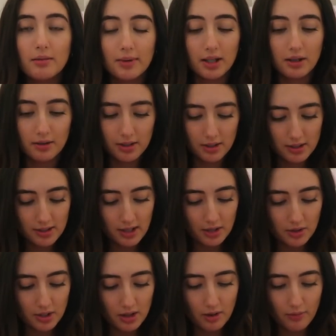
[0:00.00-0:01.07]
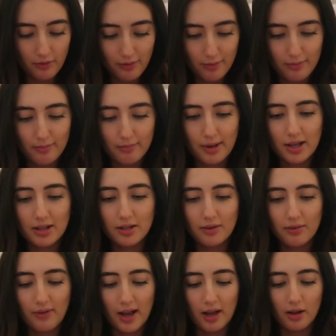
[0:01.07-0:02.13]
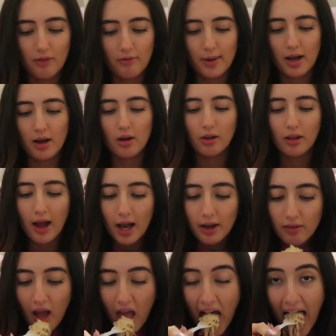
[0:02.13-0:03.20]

Oh my god, this is actually the biggest fail of my whole life.